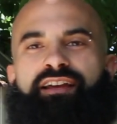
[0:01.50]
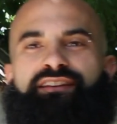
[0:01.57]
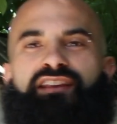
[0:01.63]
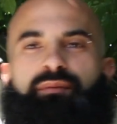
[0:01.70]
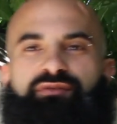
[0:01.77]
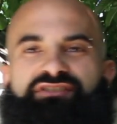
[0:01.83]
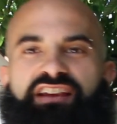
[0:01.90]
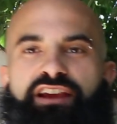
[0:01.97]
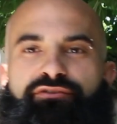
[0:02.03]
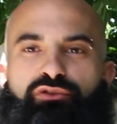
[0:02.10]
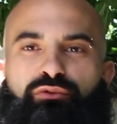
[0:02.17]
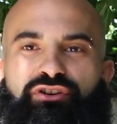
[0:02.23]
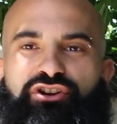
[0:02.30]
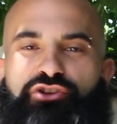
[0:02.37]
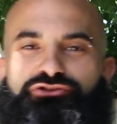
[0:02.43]
Namaste
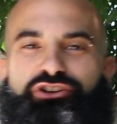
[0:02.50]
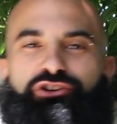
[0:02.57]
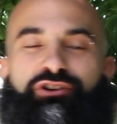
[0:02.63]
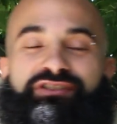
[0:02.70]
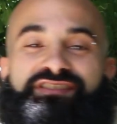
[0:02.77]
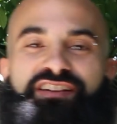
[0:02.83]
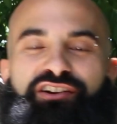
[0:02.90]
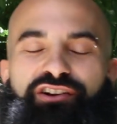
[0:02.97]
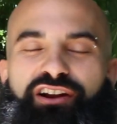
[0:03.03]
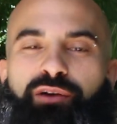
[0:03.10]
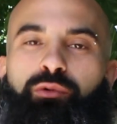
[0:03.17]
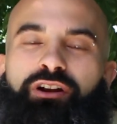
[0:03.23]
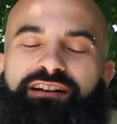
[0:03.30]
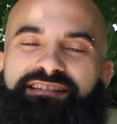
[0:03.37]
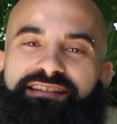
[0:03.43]
everyone, Yoga Chris here, and I
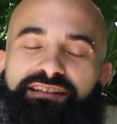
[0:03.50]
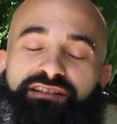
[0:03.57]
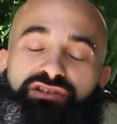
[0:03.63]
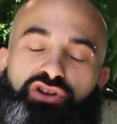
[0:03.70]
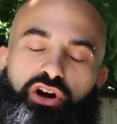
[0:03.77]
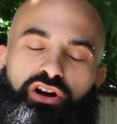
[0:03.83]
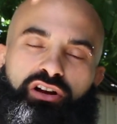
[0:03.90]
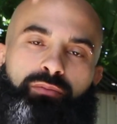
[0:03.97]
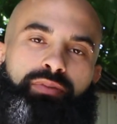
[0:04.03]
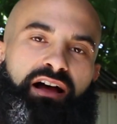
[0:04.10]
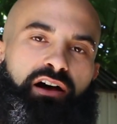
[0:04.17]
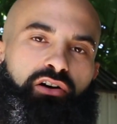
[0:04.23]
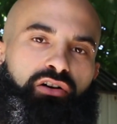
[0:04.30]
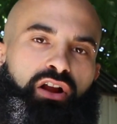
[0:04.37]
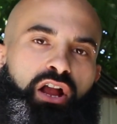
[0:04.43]
wanted to talk
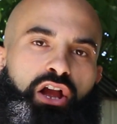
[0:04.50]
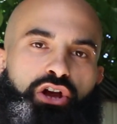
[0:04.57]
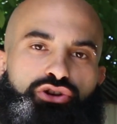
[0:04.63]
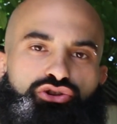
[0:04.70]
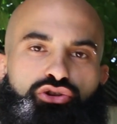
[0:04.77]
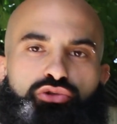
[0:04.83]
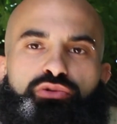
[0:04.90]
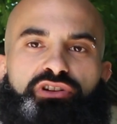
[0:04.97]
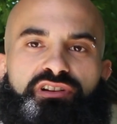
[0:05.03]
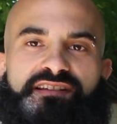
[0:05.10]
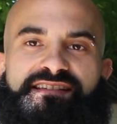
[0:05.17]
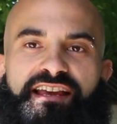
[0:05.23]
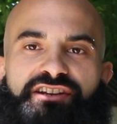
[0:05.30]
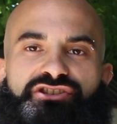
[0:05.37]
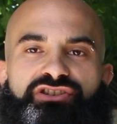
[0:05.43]
about two
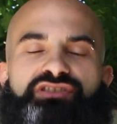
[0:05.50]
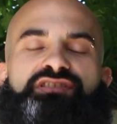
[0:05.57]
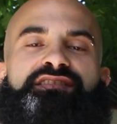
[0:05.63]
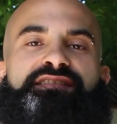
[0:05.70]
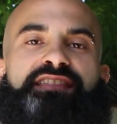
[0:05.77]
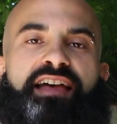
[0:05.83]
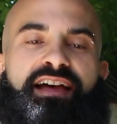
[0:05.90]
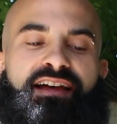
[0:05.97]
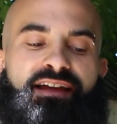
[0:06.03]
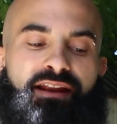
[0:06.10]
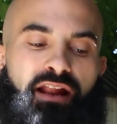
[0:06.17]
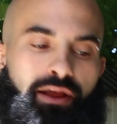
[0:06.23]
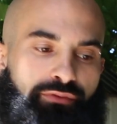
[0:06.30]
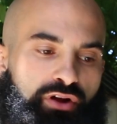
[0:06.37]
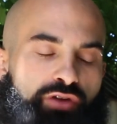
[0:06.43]
realizations that
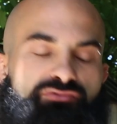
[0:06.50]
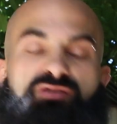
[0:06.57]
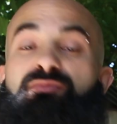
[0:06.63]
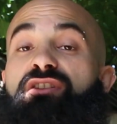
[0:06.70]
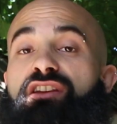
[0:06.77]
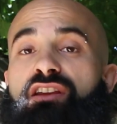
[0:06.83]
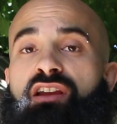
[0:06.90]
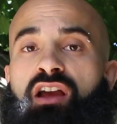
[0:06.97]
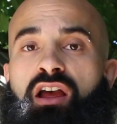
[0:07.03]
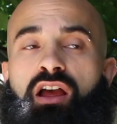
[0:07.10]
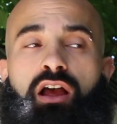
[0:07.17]
have come to me